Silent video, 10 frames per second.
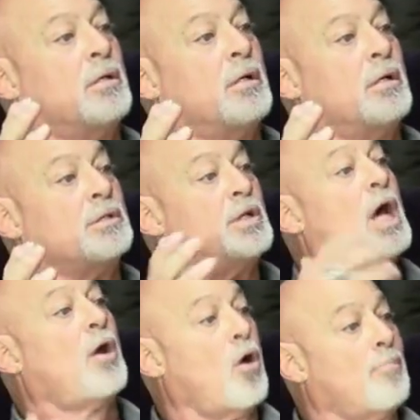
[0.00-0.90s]
to
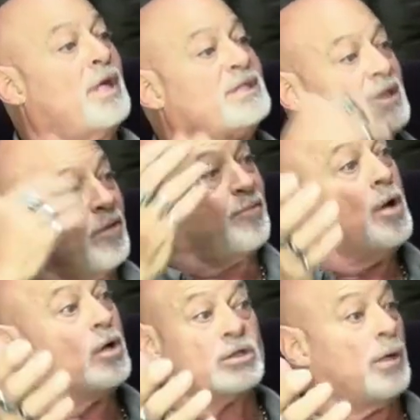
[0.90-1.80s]
not harm myself
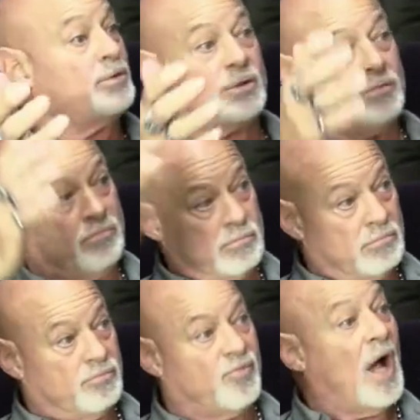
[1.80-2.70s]
because I was
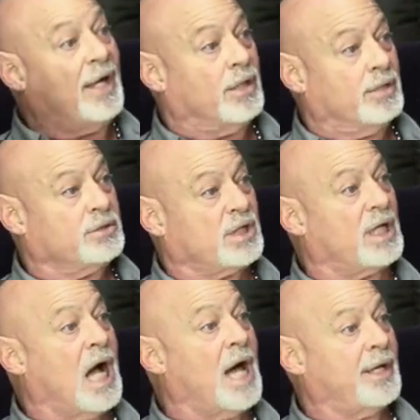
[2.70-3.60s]
violent,
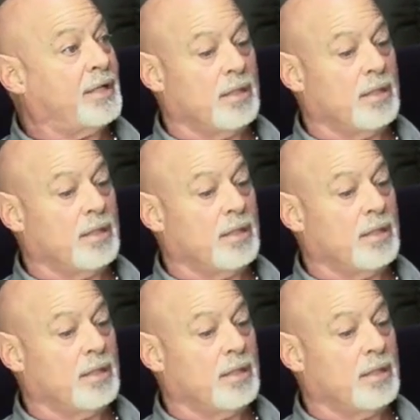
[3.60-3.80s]
psychotic.